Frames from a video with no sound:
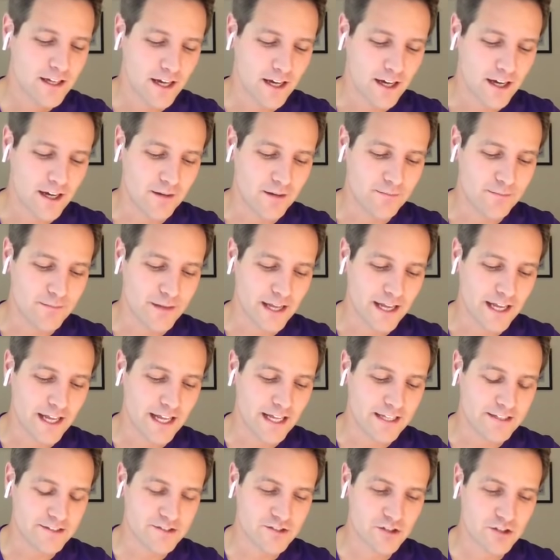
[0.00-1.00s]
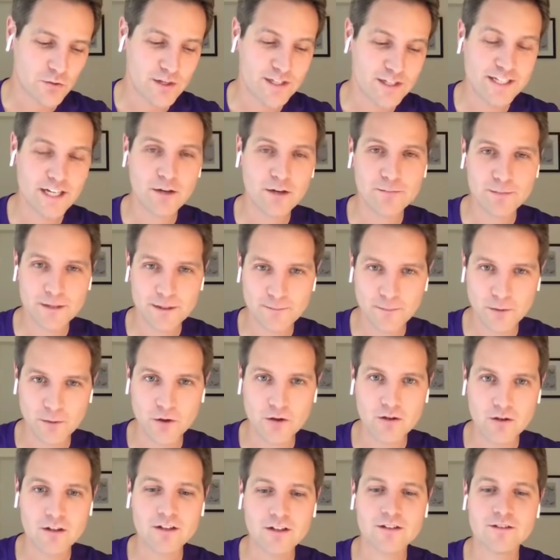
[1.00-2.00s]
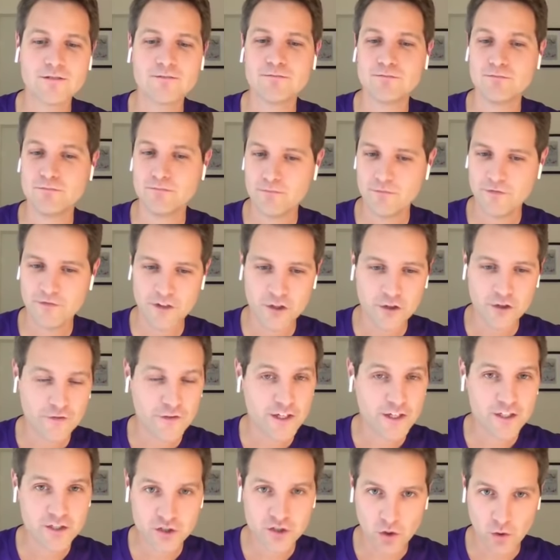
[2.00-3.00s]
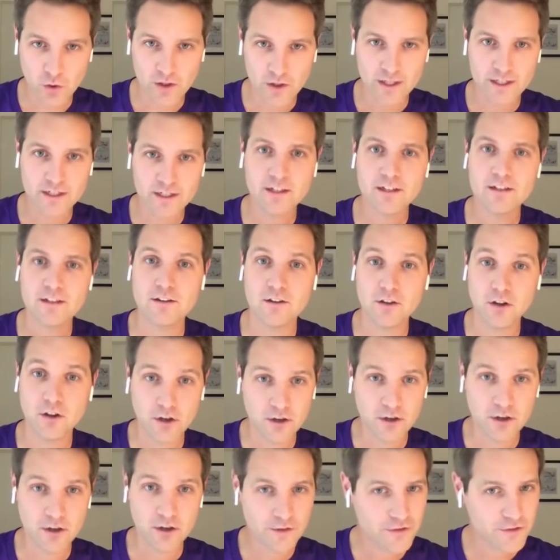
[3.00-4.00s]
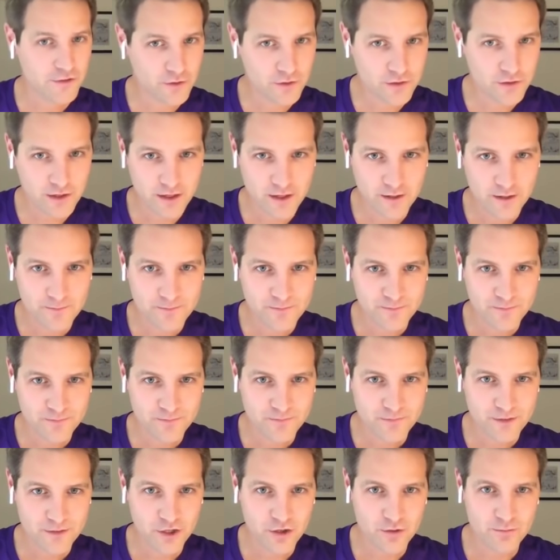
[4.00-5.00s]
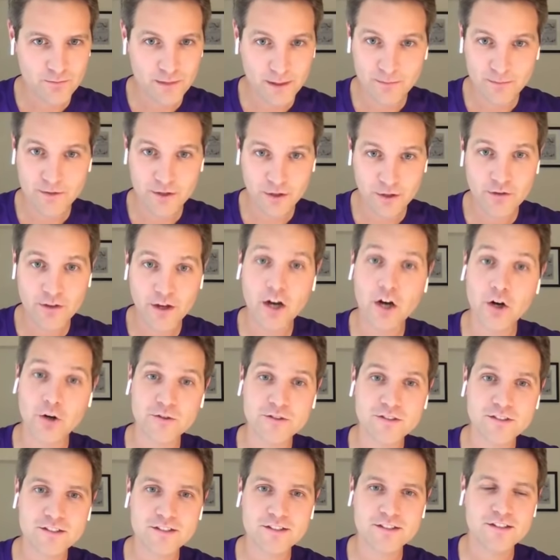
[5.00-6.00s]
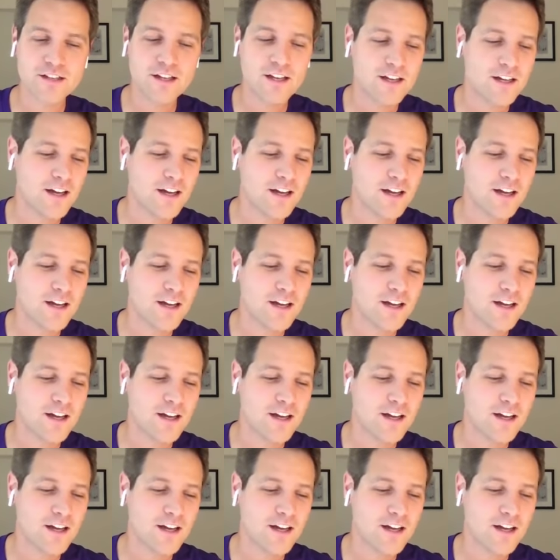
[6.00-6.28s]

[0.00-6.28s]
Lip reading: And so we tell people, feel free to join. Look through the the hosts.